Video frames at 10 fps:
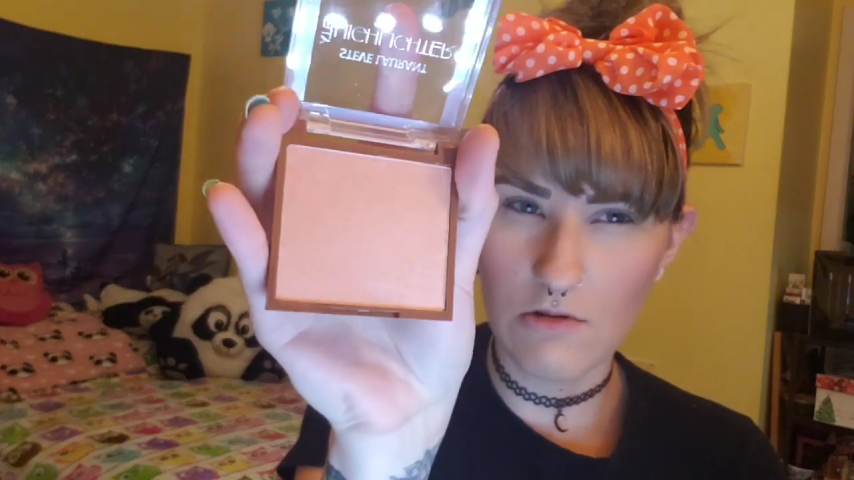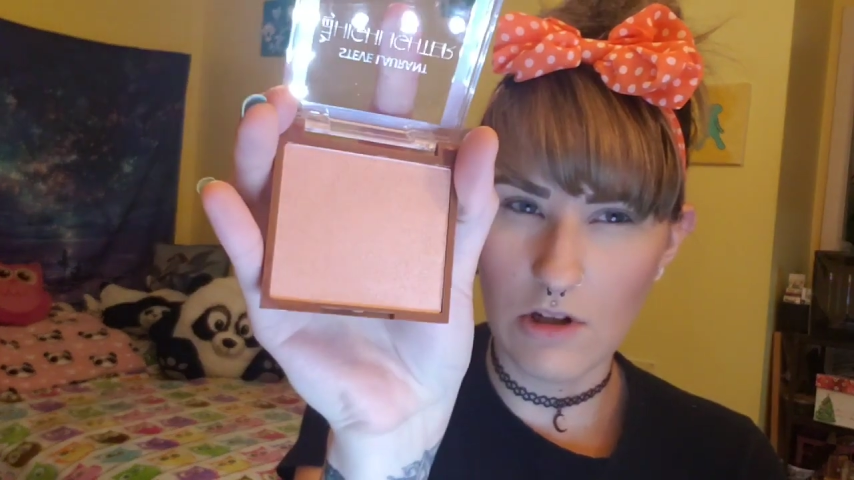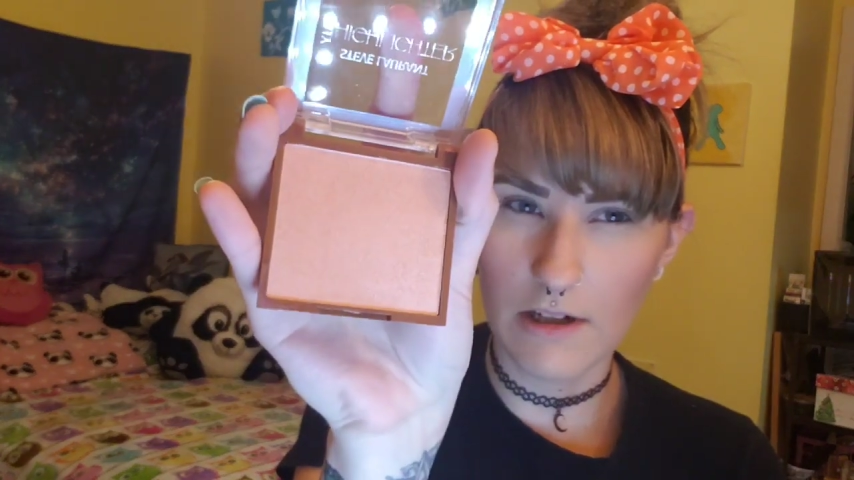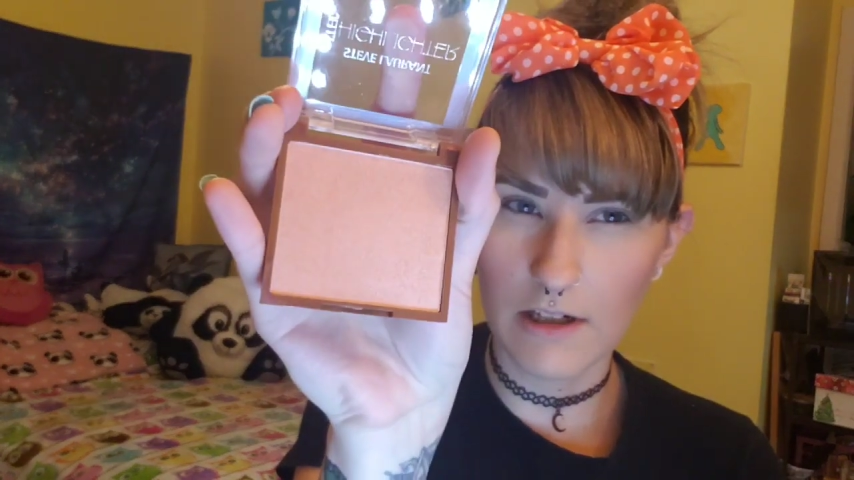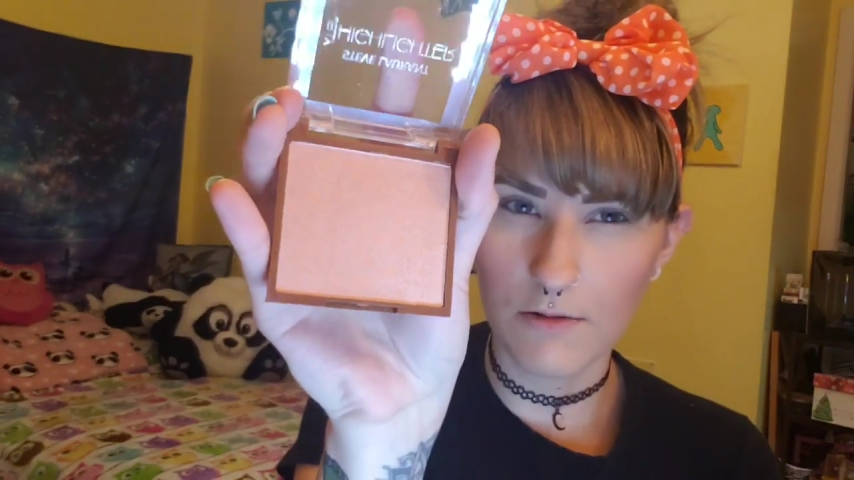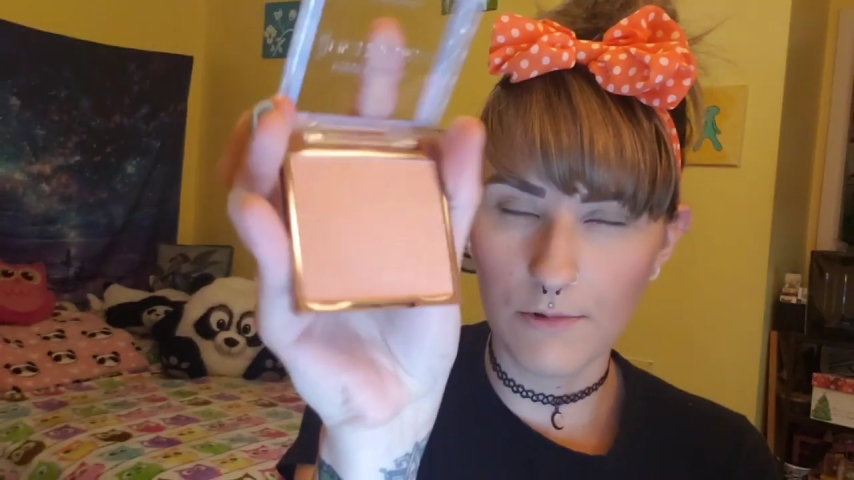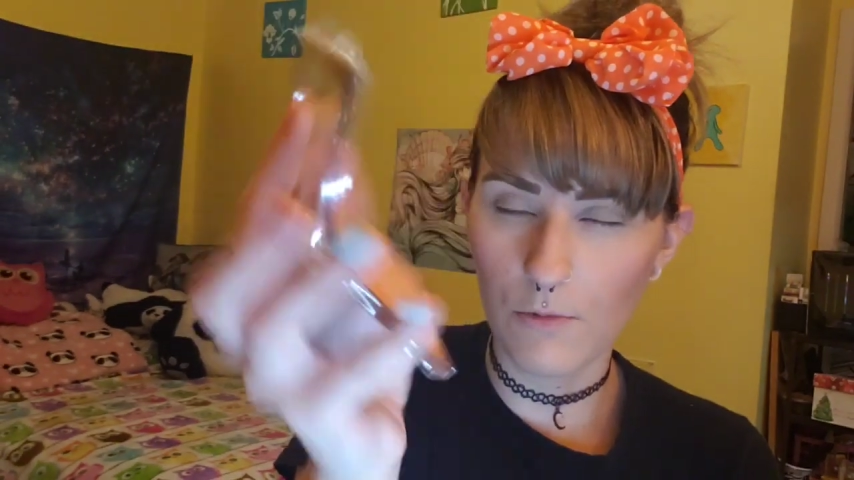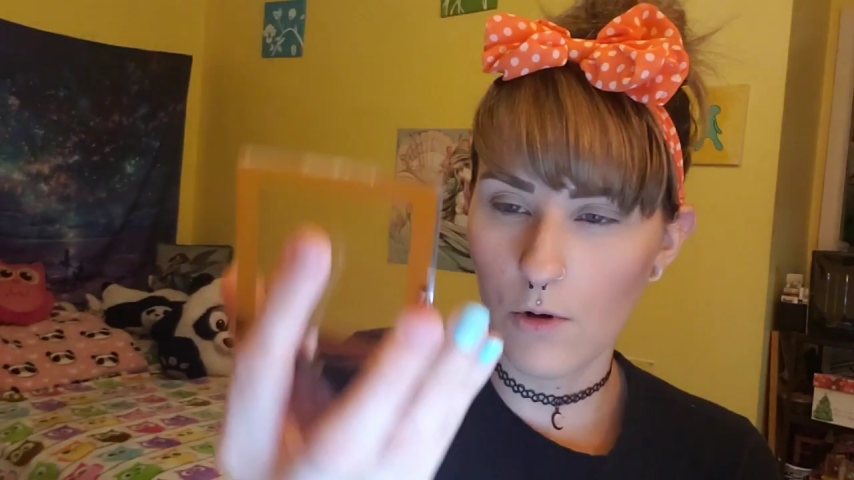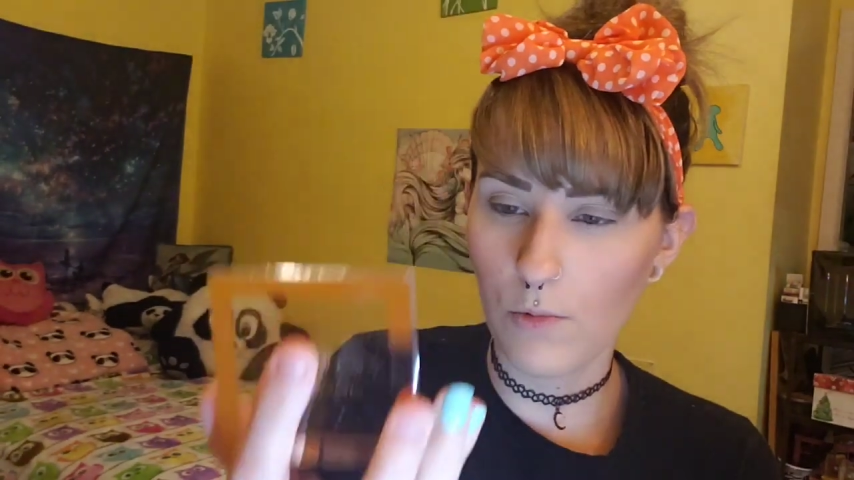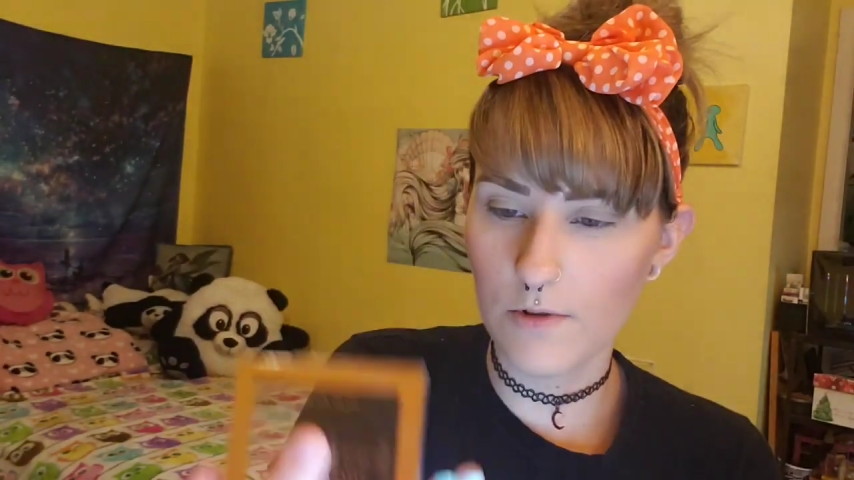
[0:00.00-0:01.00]
dark.
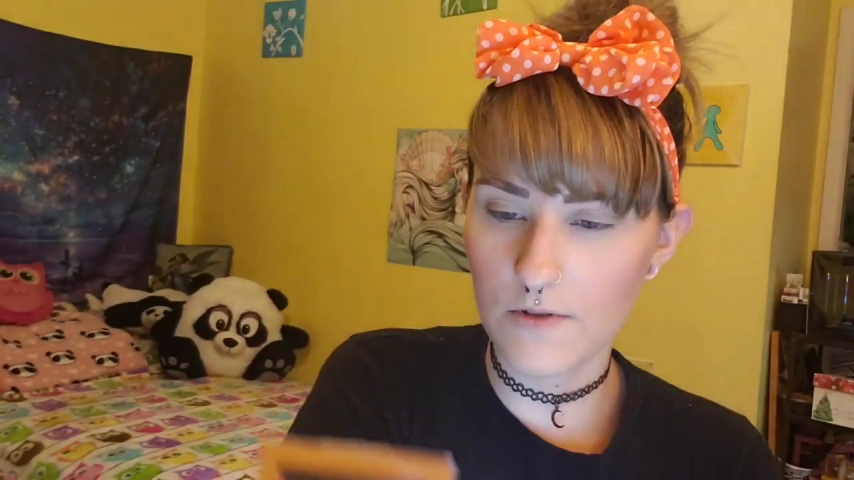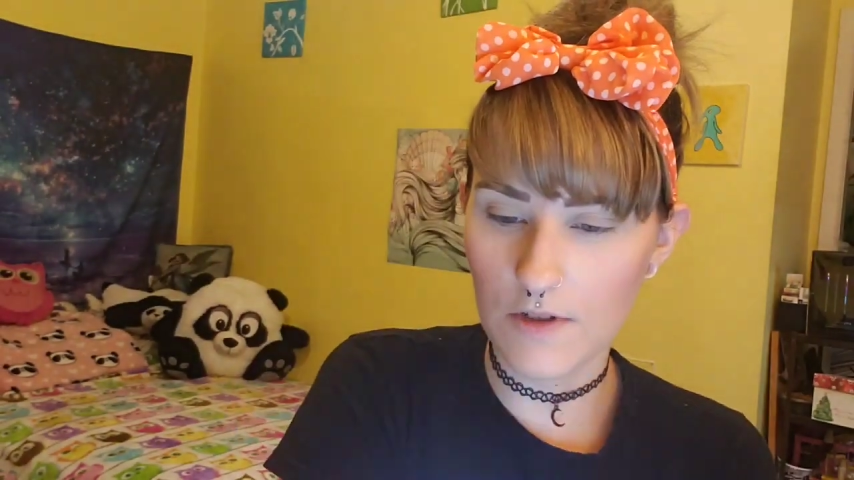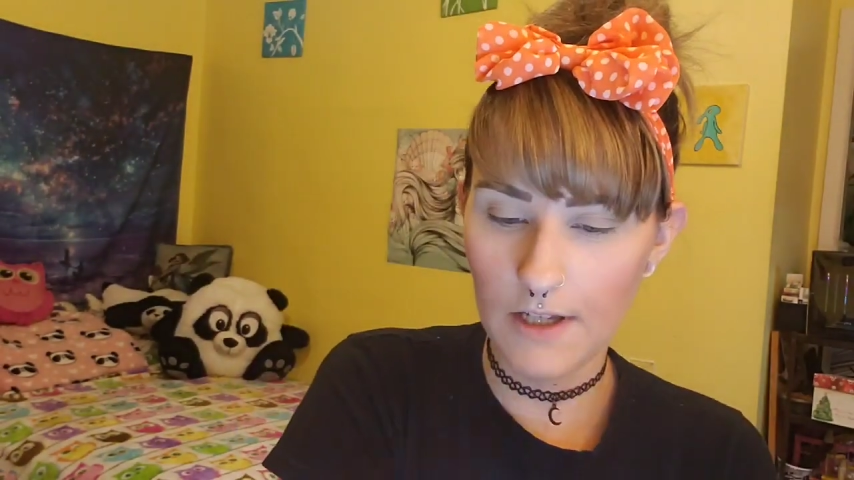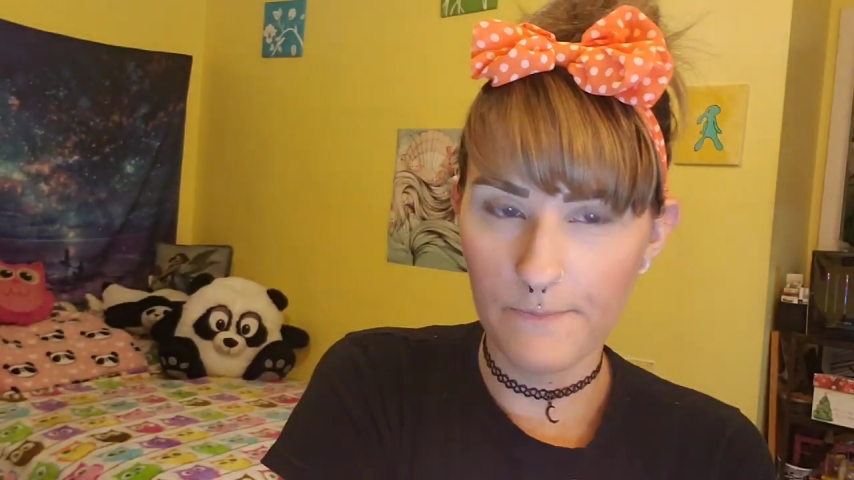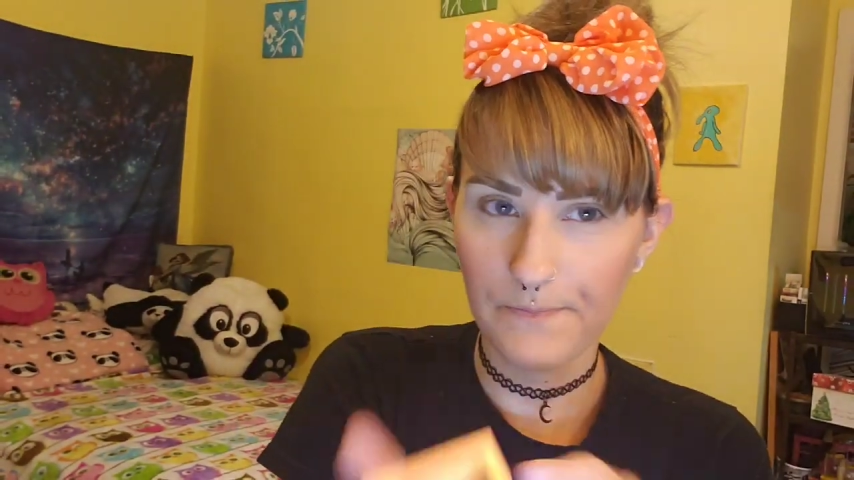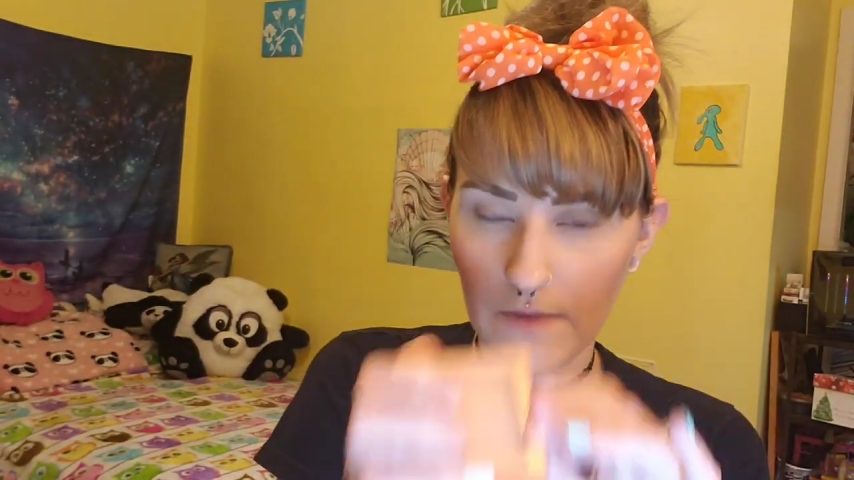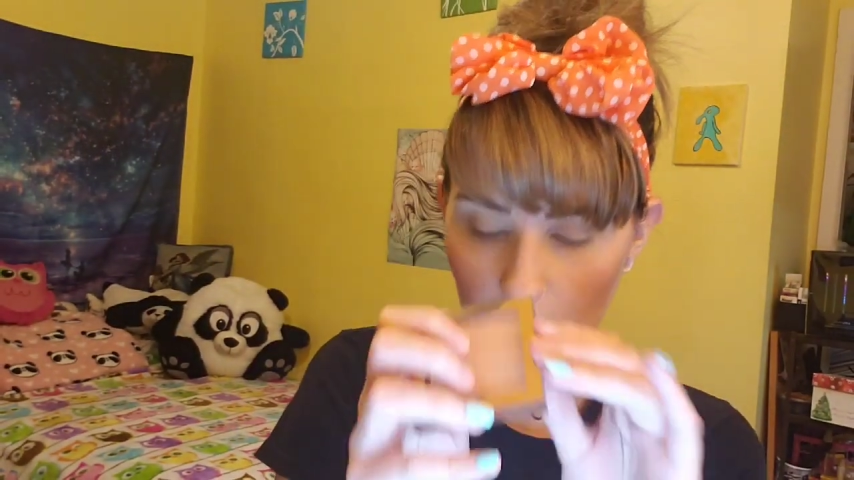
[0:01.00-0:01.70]
Well, we'll see.